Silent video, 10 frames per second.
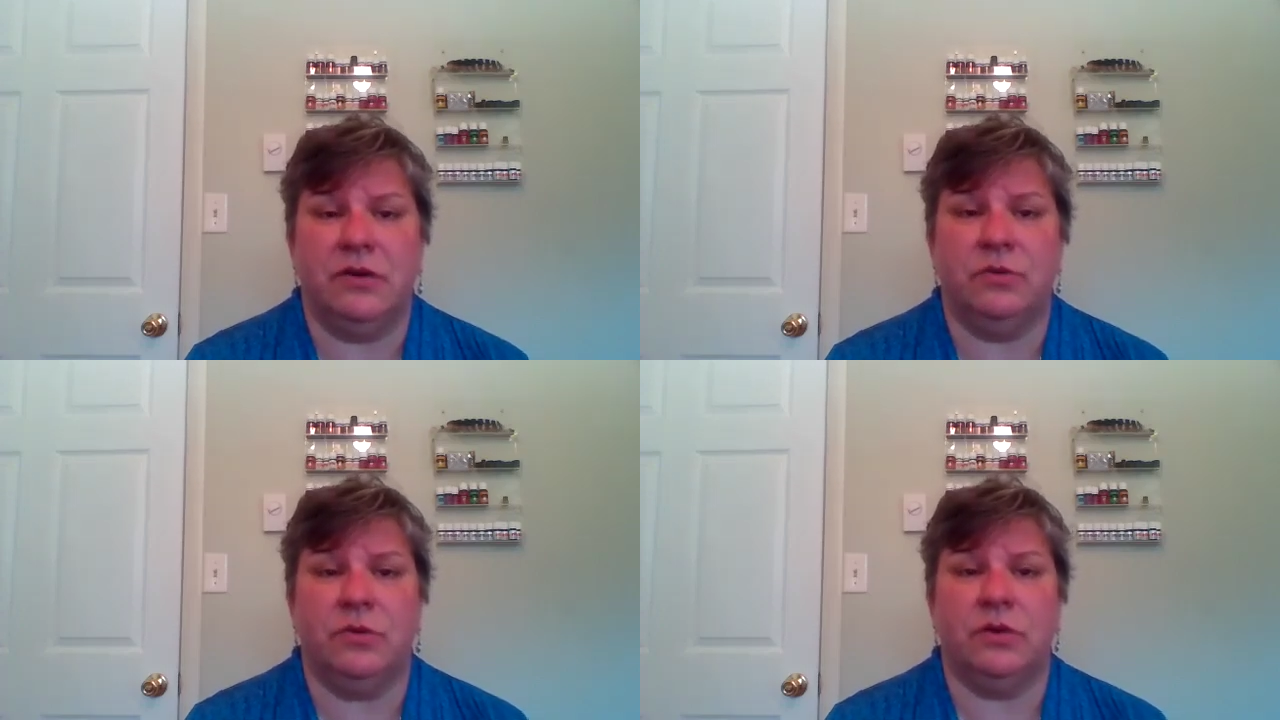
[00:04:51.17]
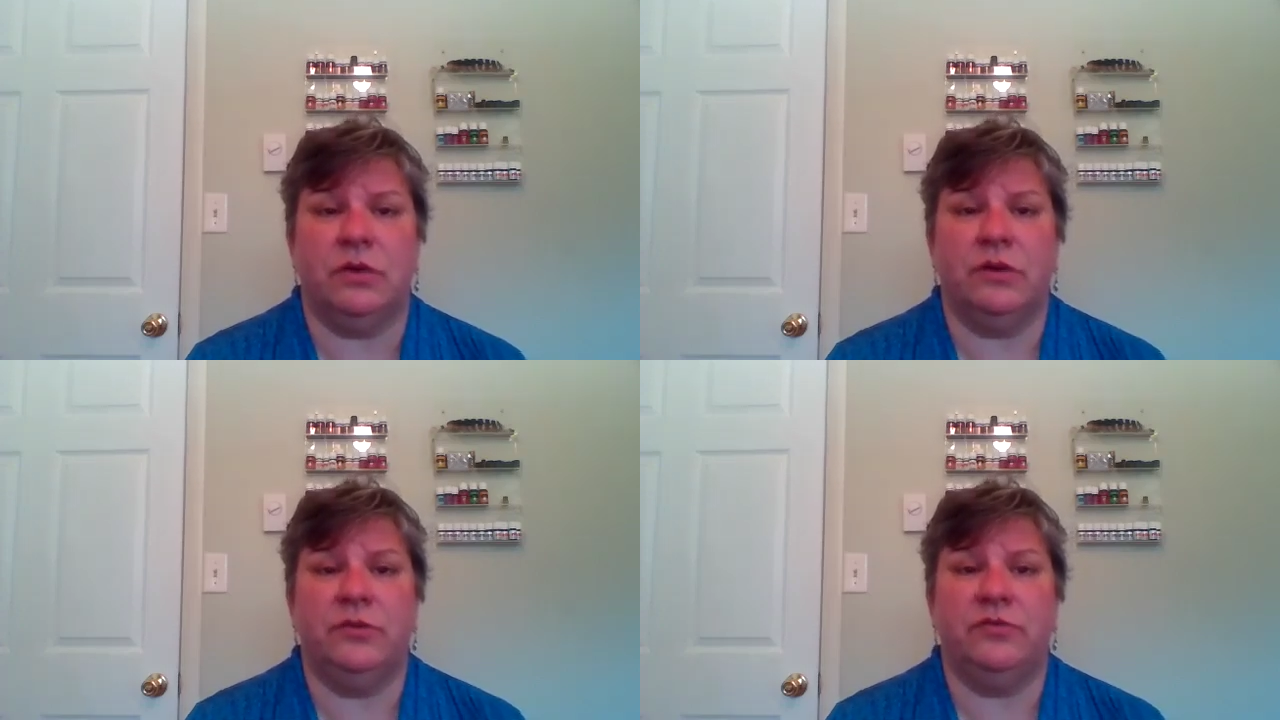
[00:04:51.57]

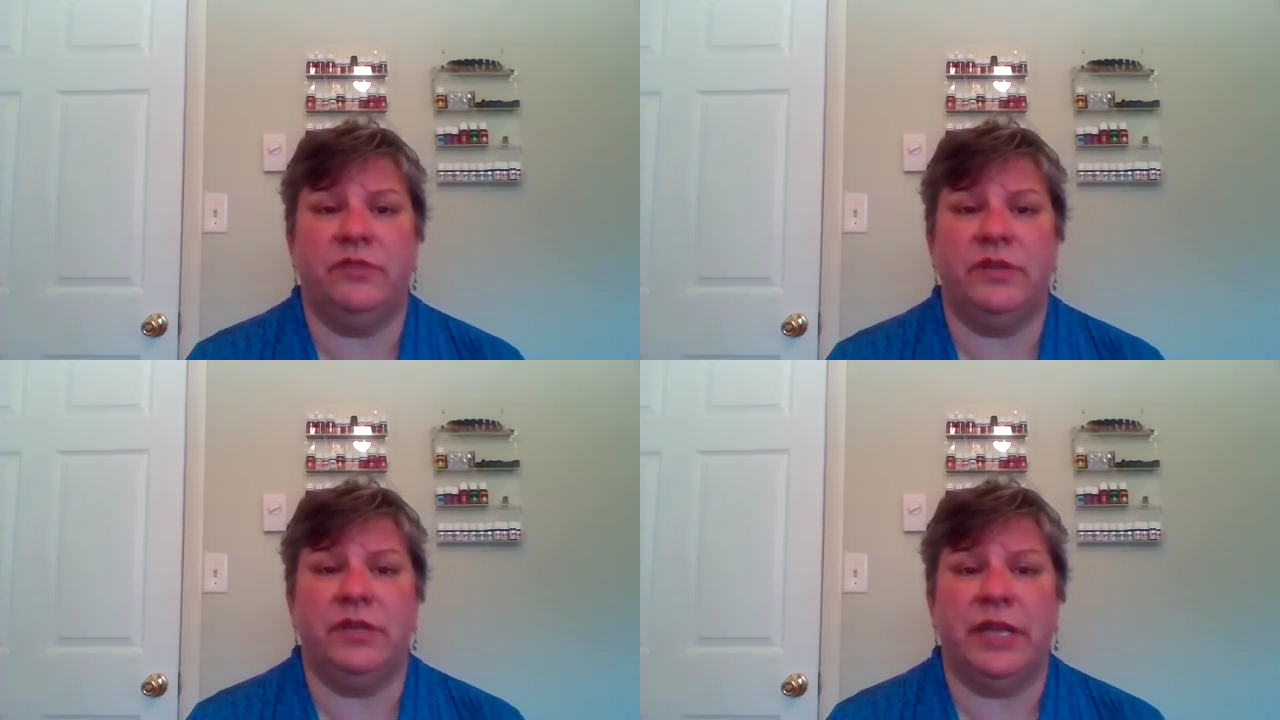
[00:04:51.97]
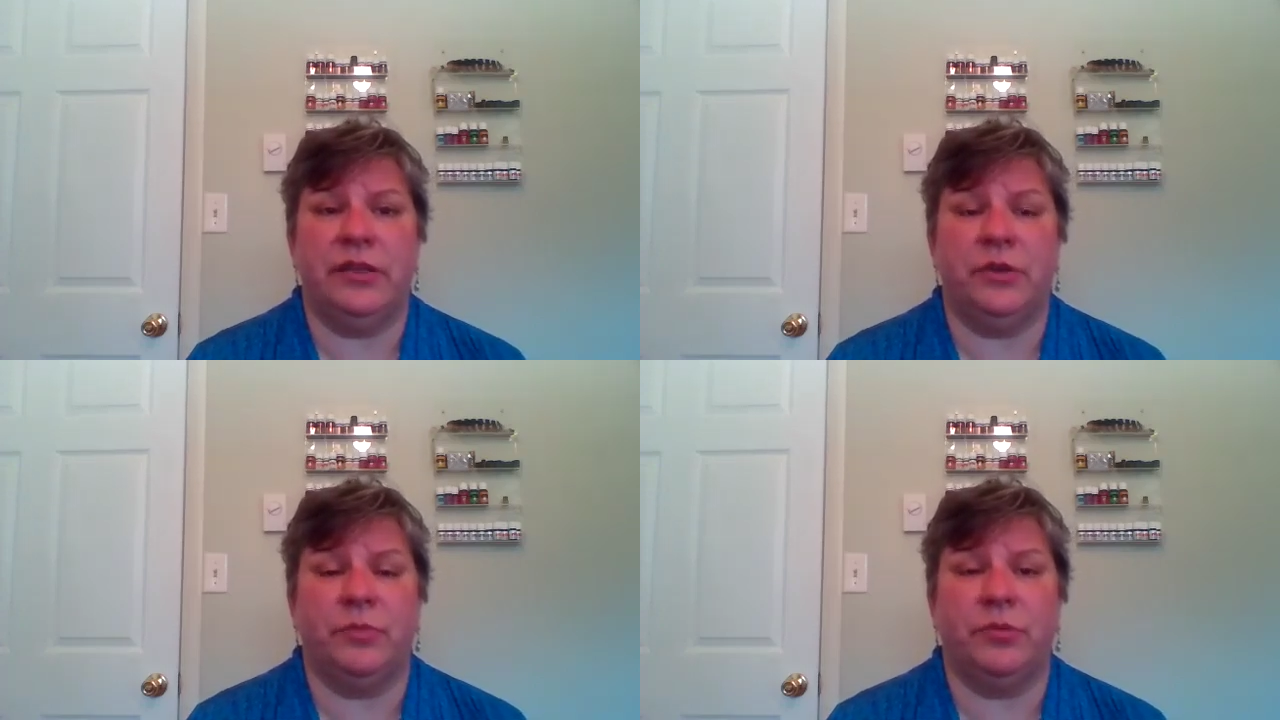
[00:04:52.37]
or you feel
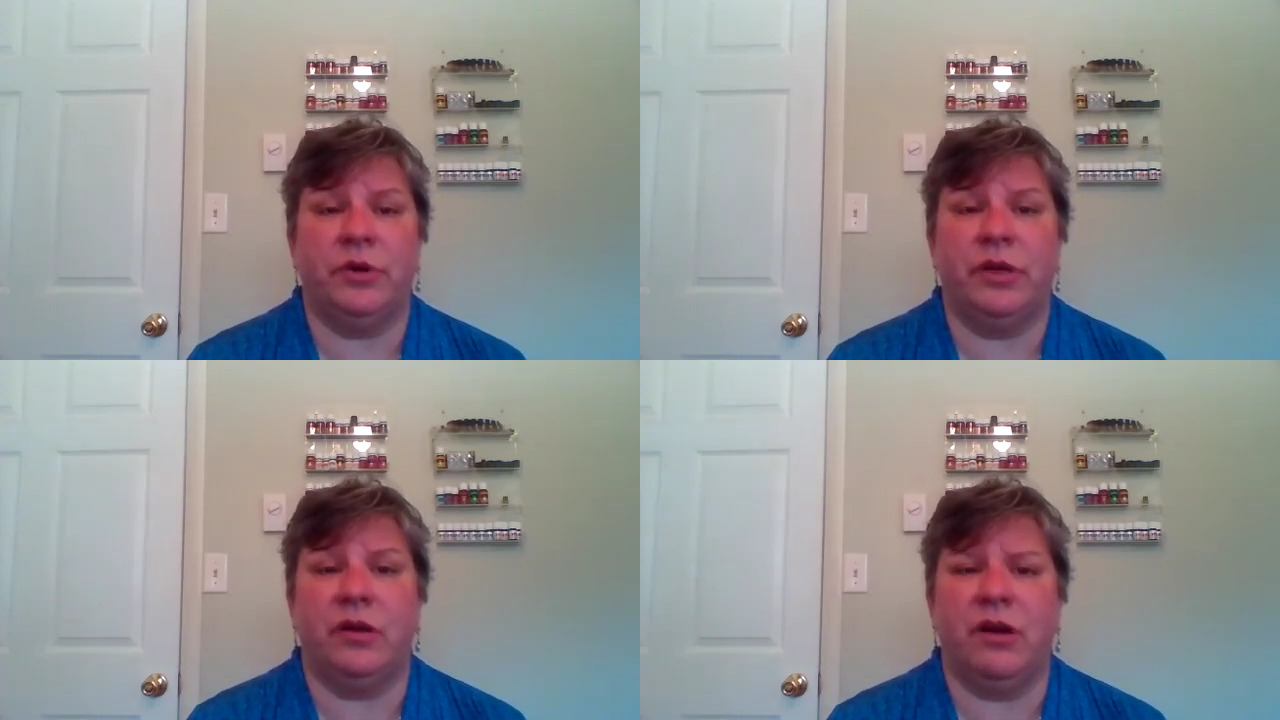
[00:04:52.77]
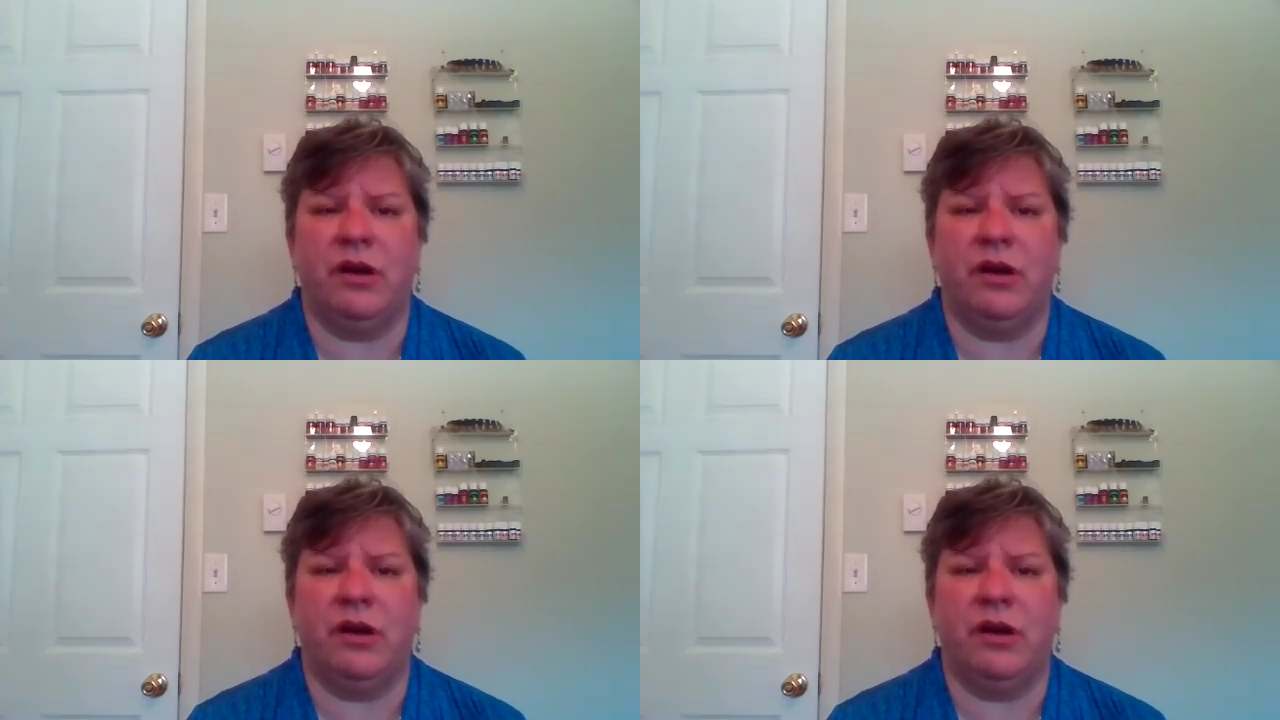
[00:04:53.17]
like you're putting